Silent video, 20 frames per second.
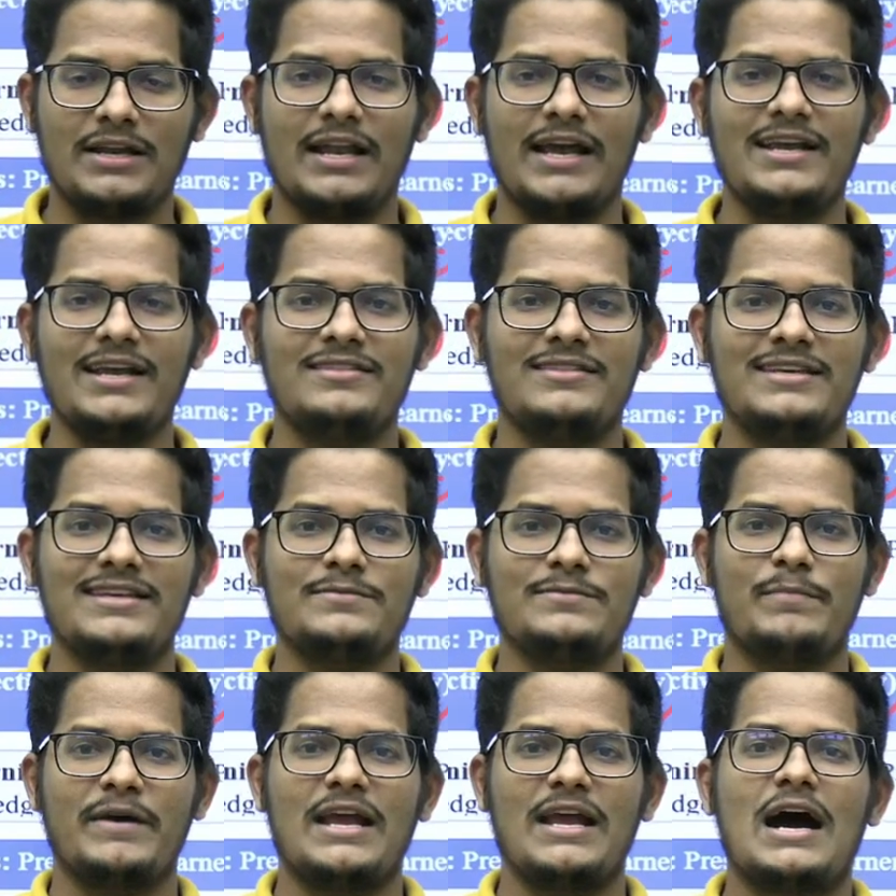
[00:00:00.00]
Like
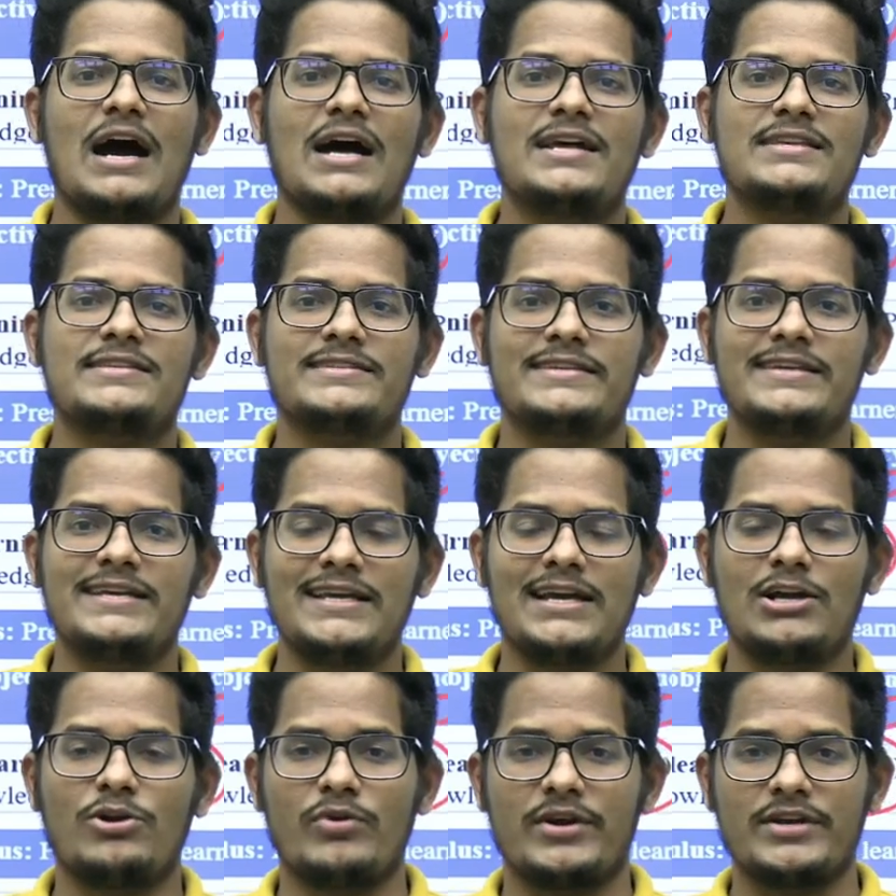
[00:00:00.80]
this, by
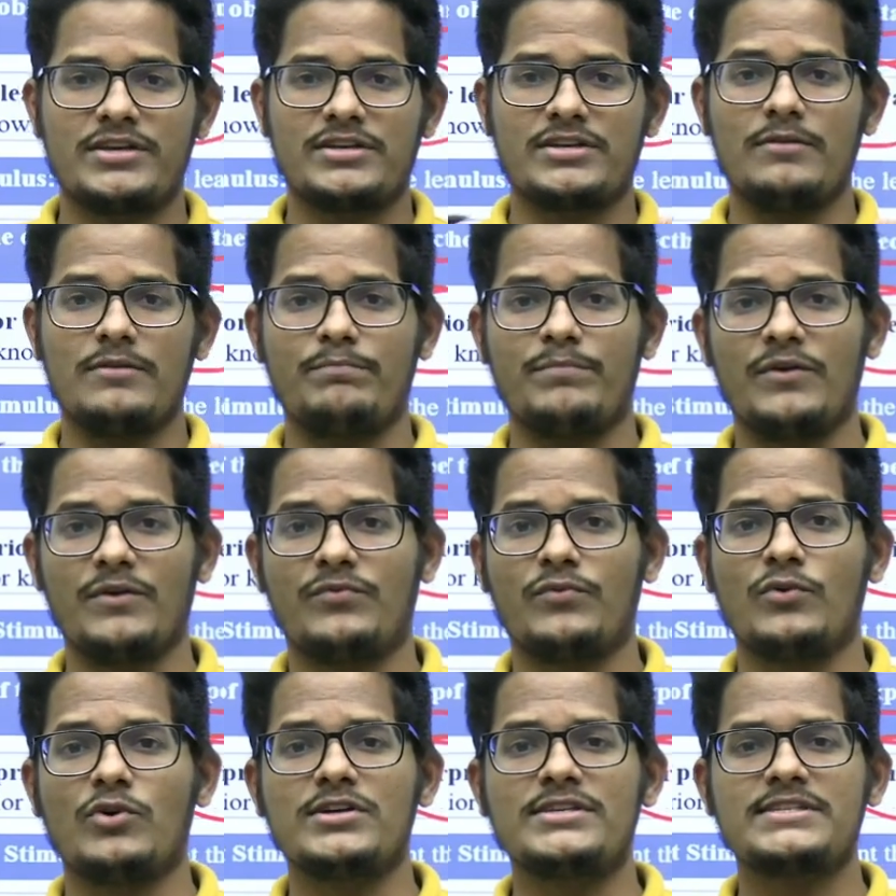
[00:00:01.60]
asking a question
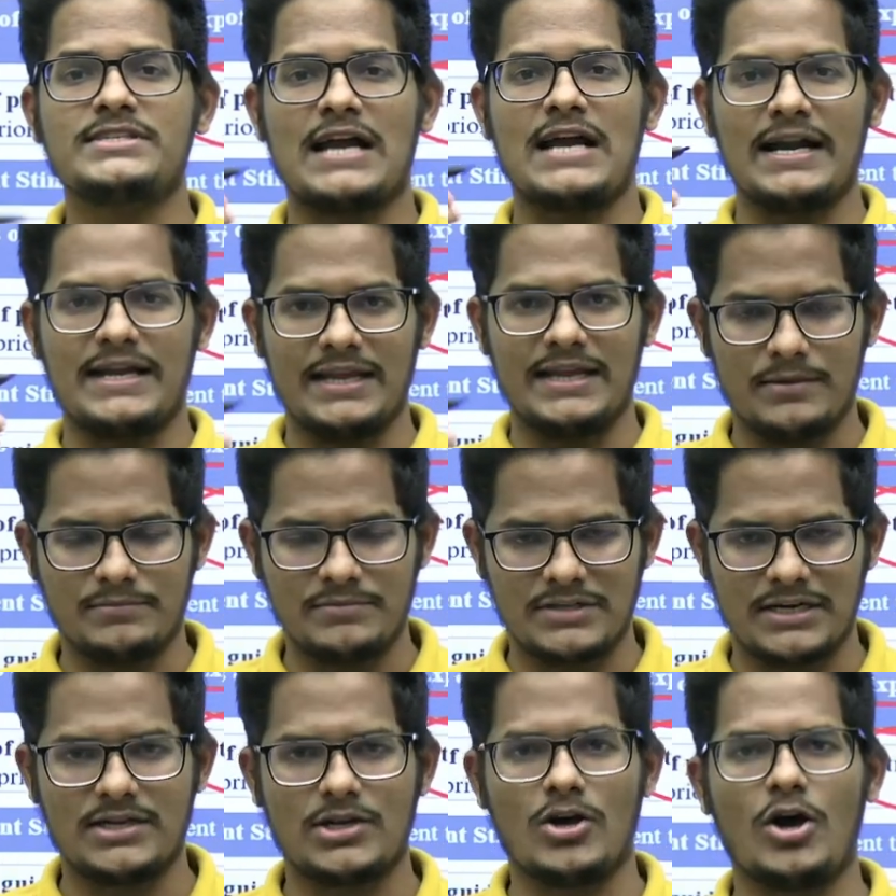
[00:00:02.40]
before starting
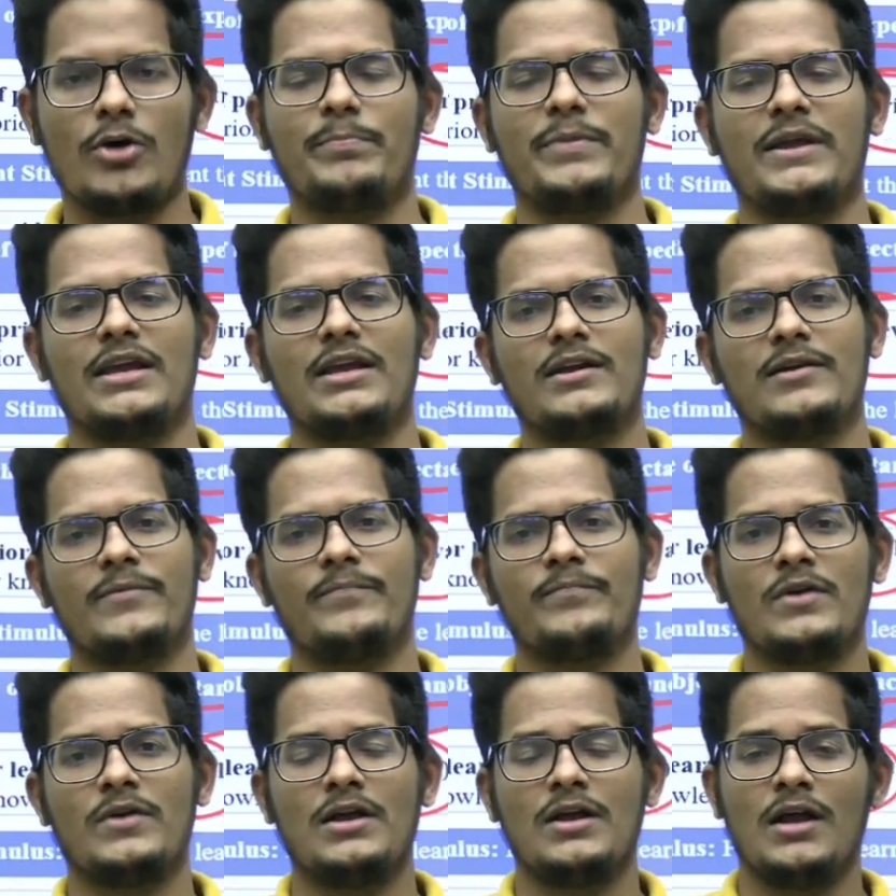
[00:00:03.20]
up the topic
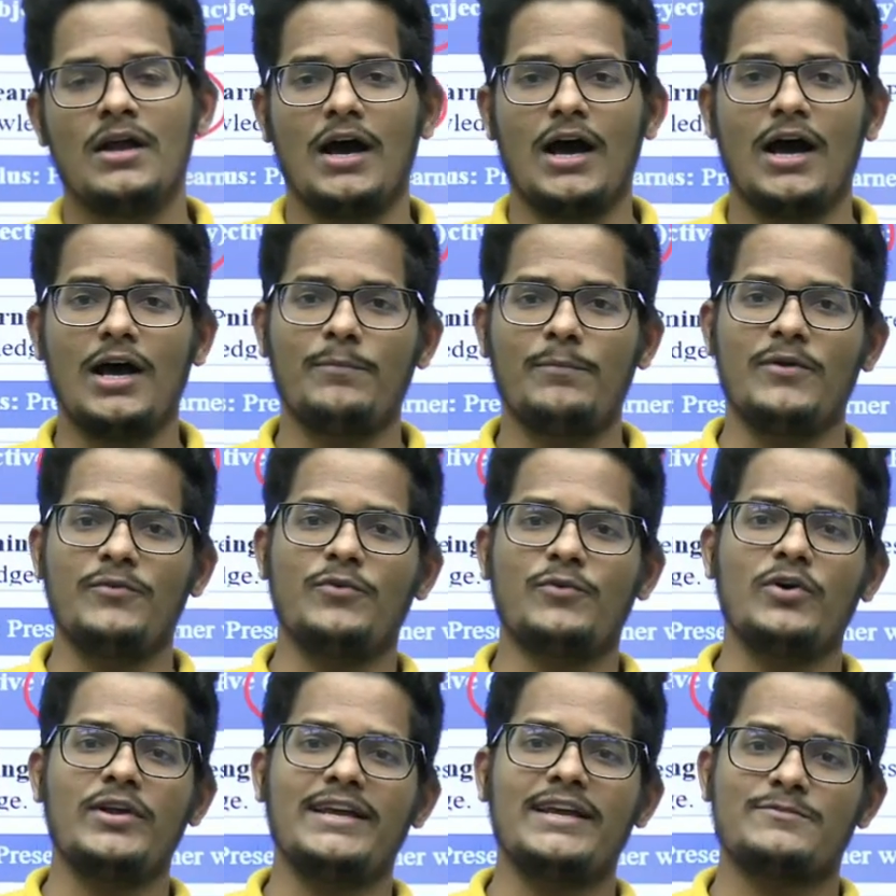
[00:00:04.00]
or
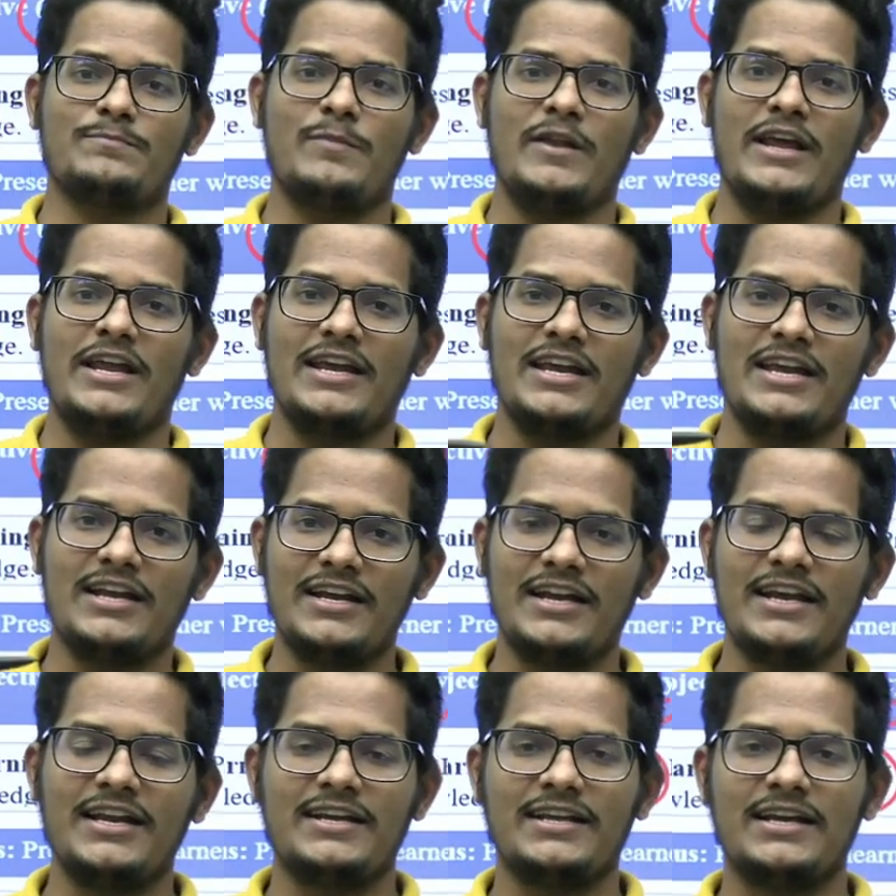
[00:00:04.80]
before explaining
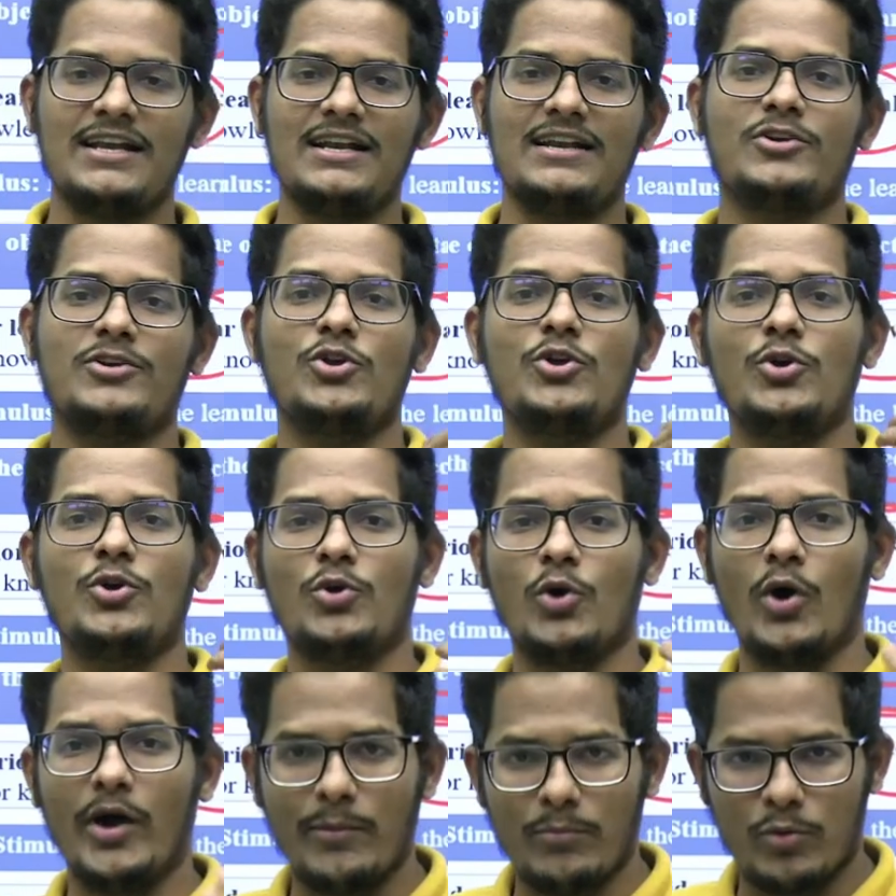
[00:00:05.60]
in detail, do you
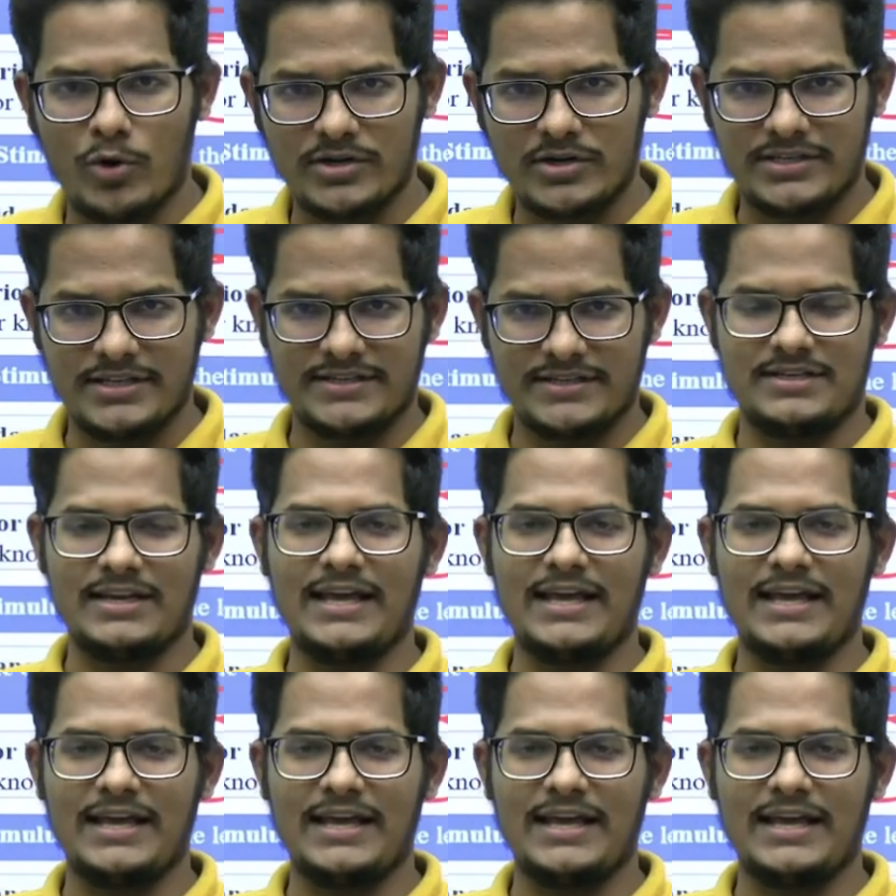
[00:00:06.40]
know about this?